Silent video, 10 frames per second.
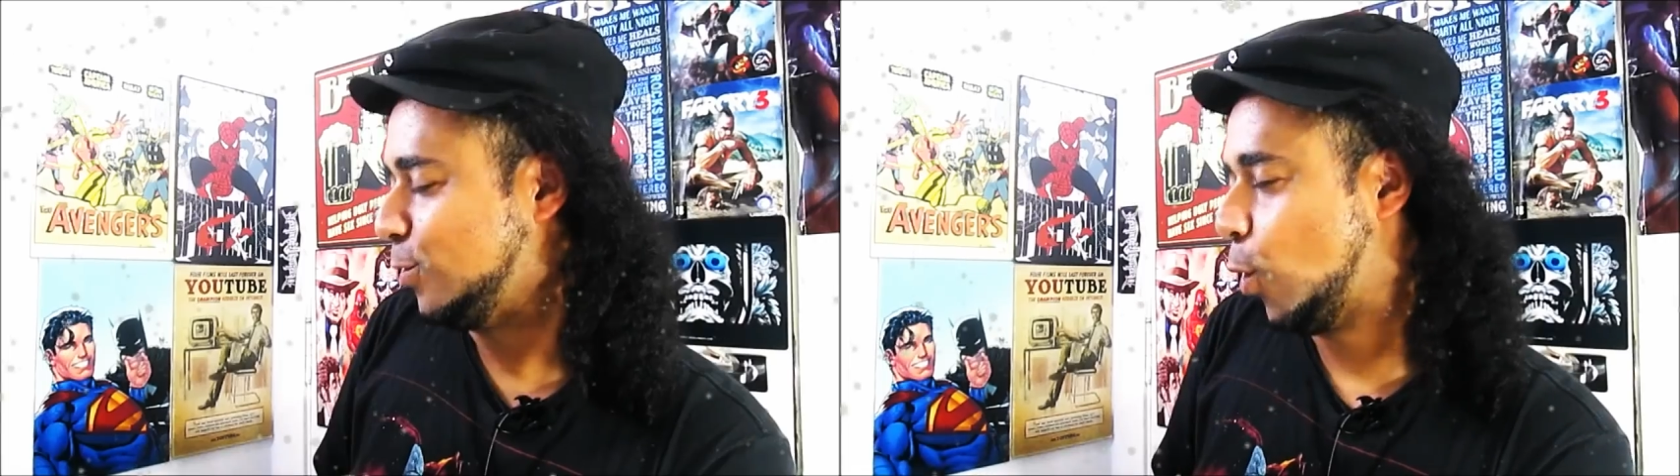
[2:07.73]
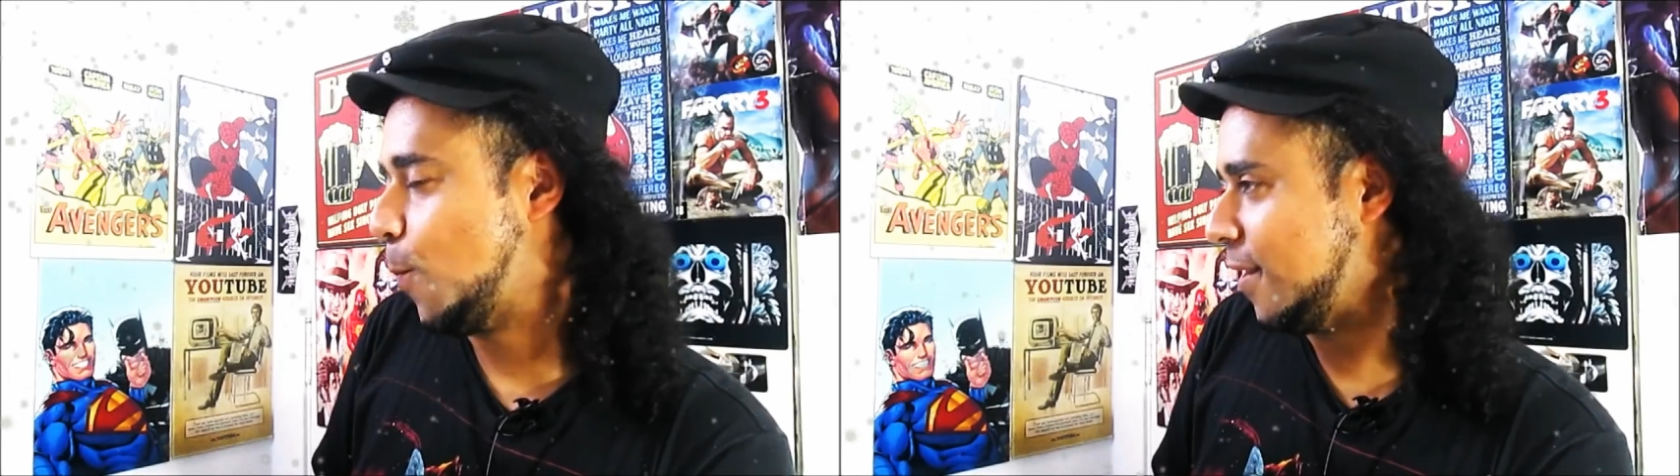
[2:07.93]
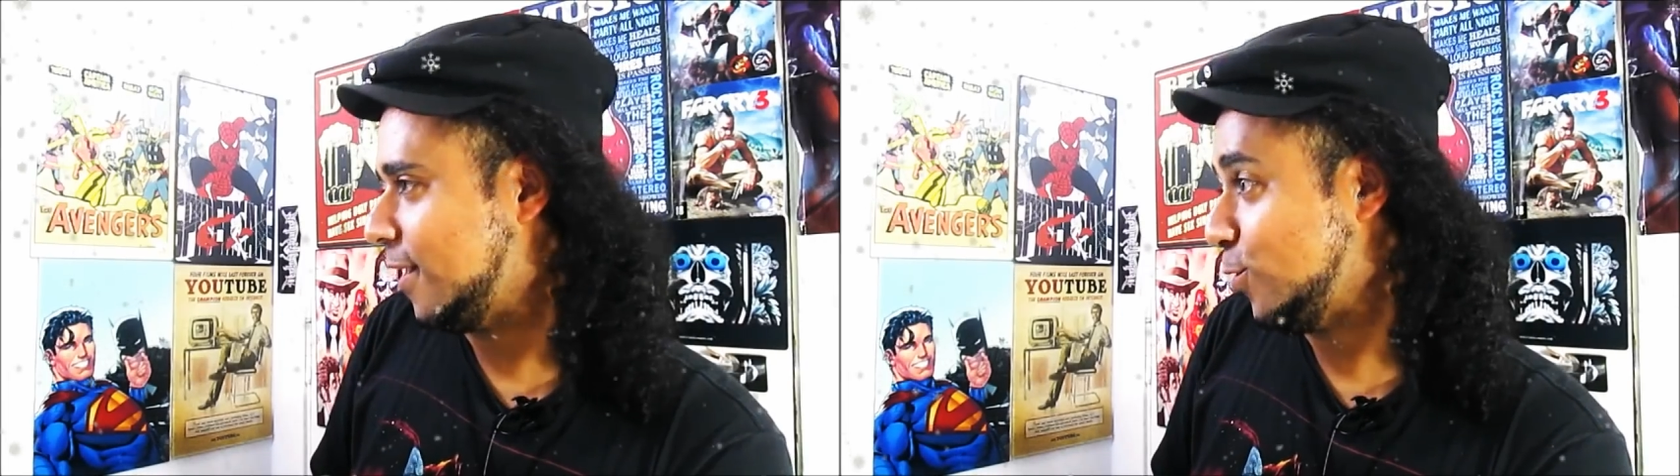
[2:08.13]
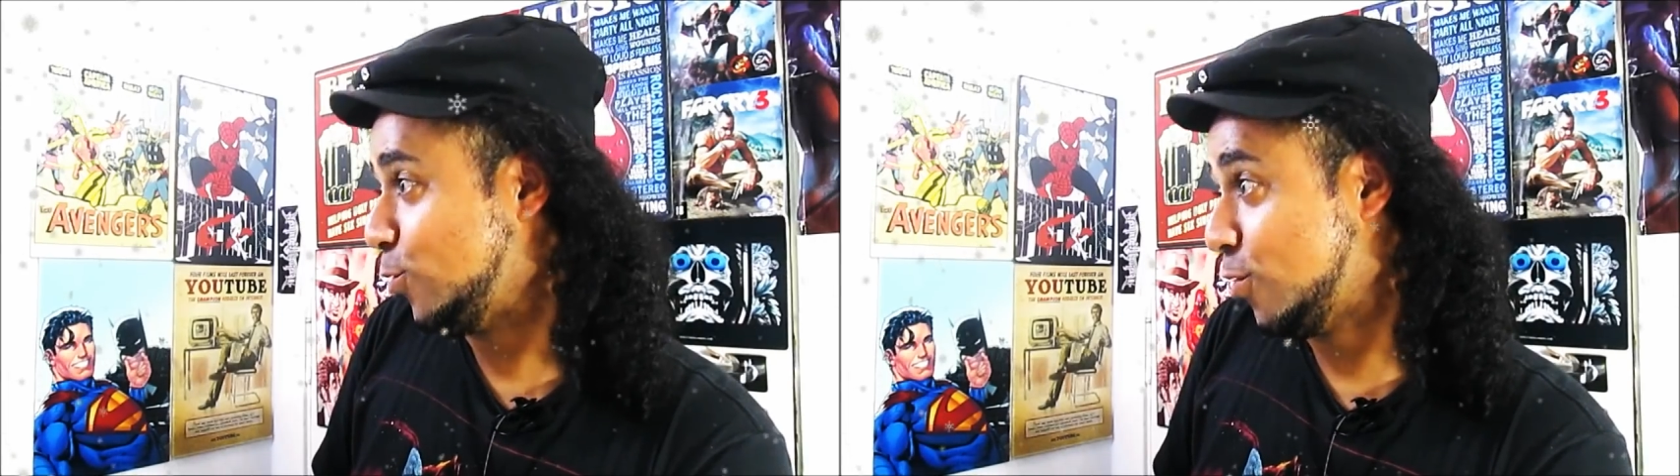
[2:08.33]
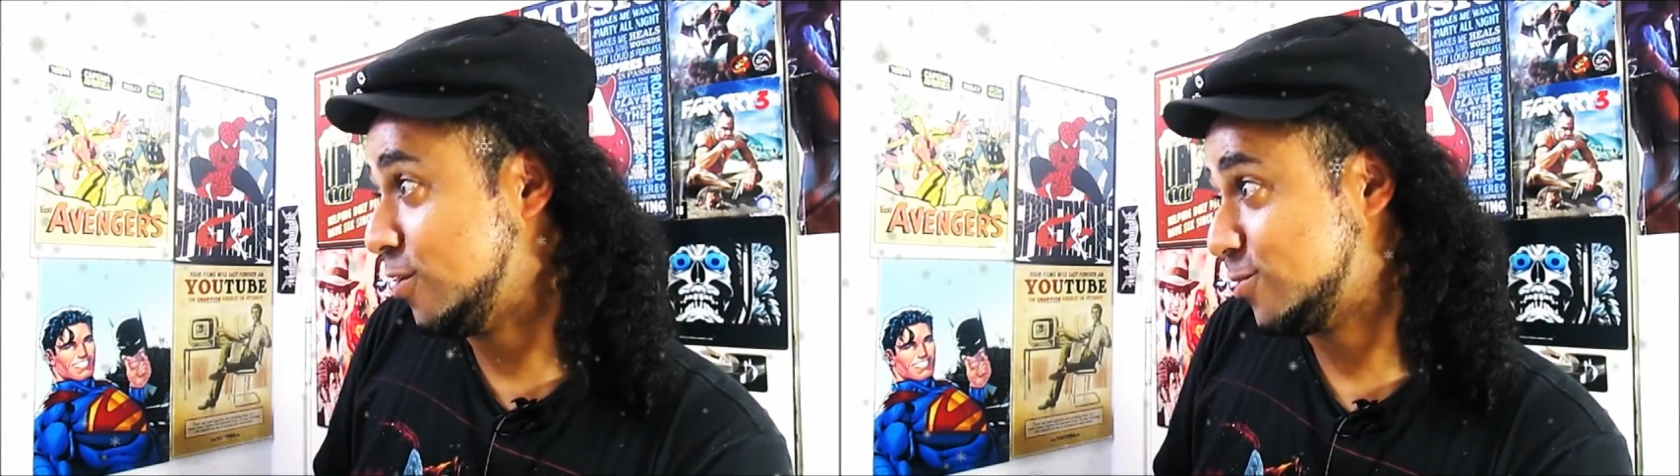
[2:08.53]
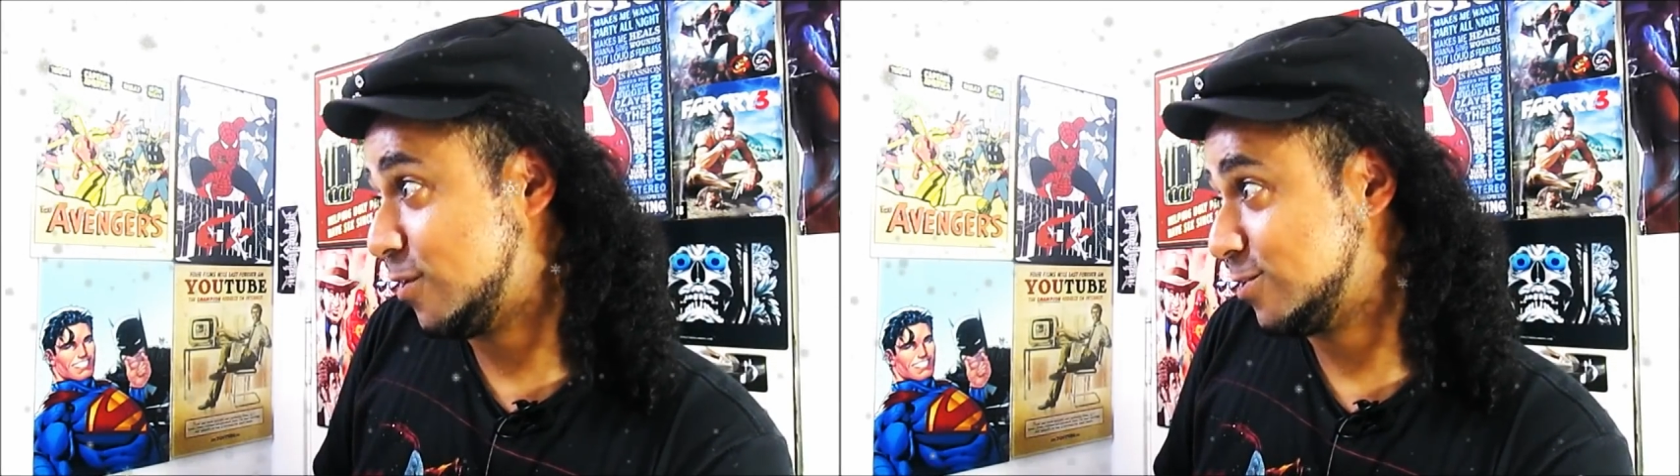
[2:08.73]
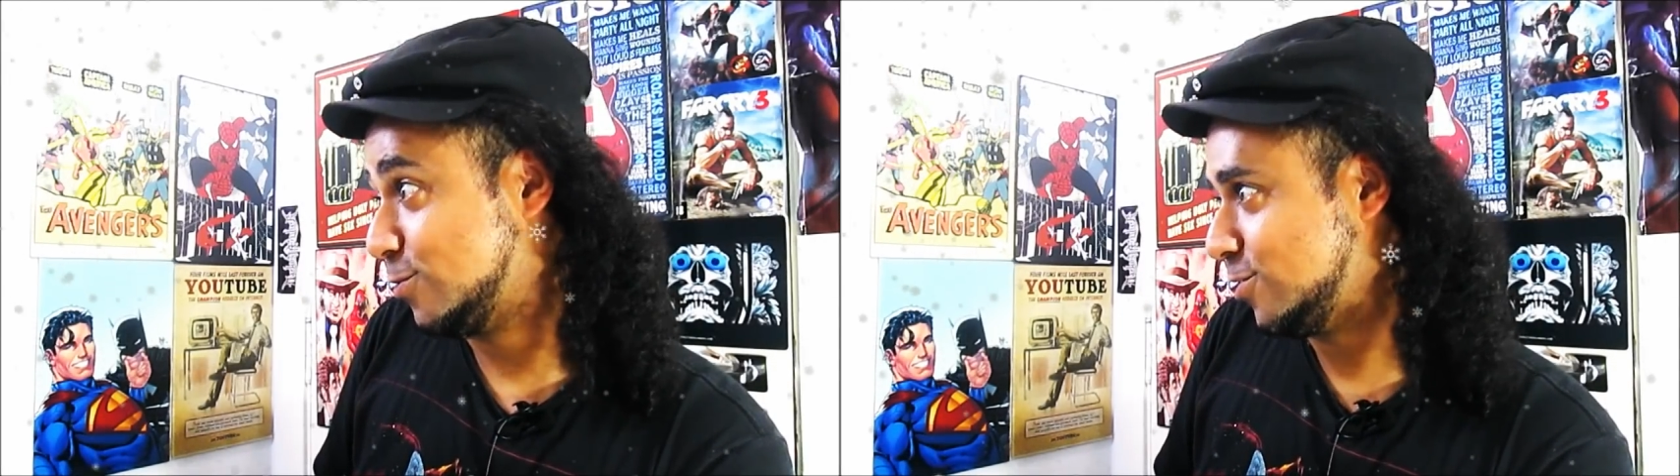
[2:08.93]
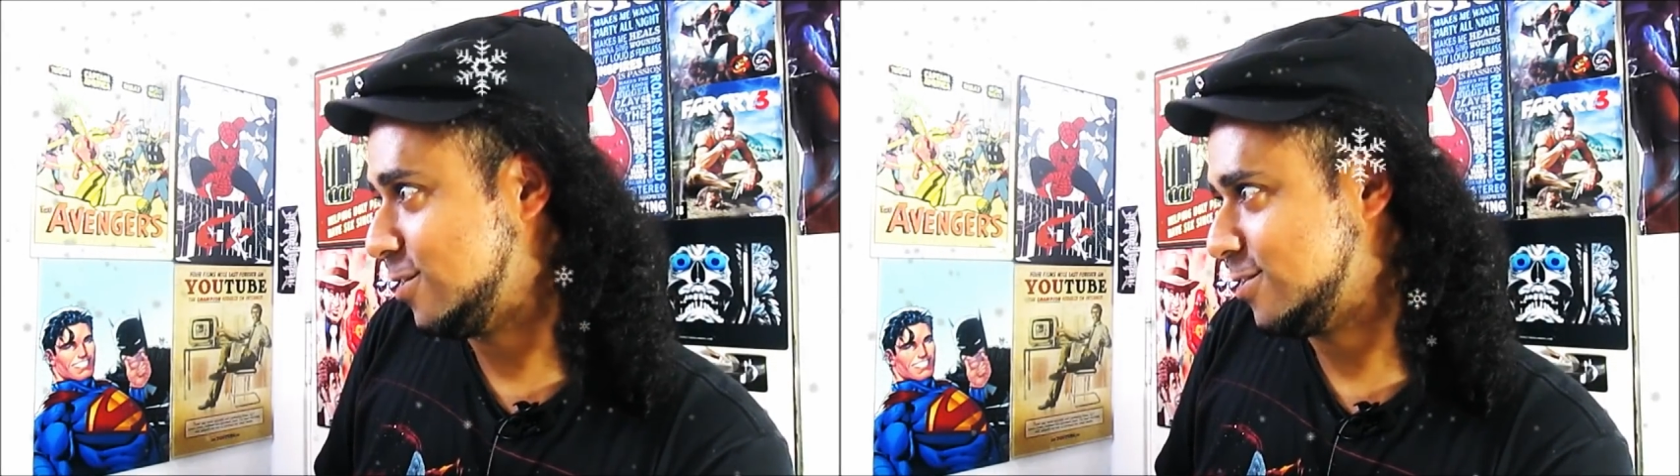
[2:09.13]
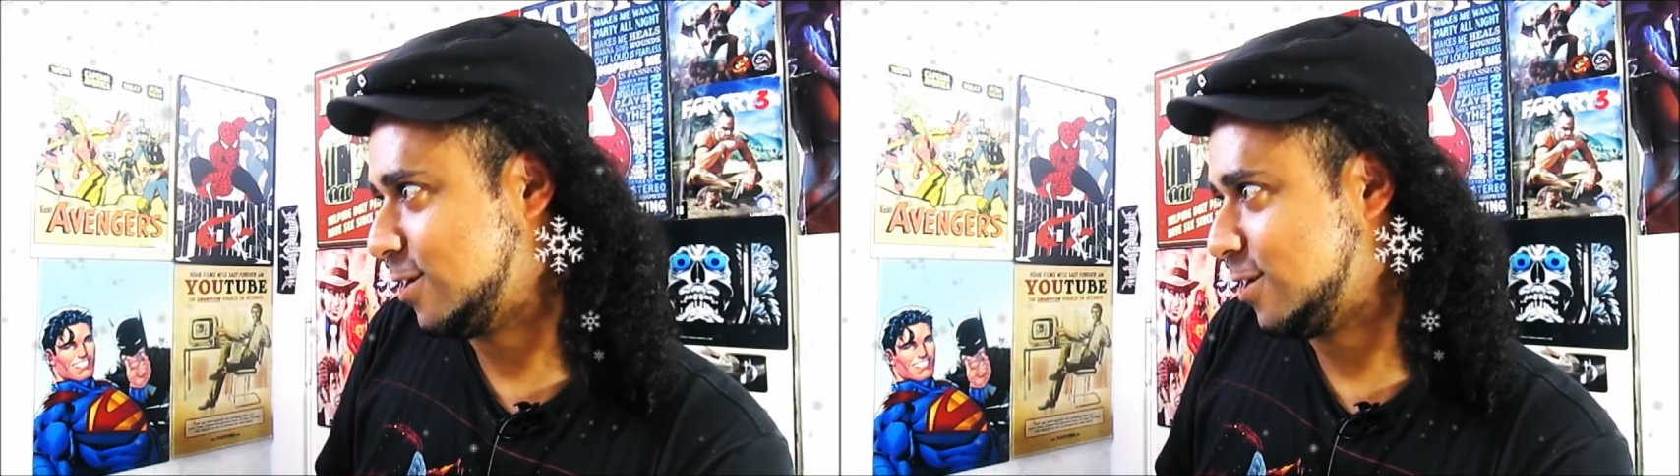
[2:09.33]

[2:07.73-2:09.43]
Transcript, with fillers: No, man, a New Year's resolution is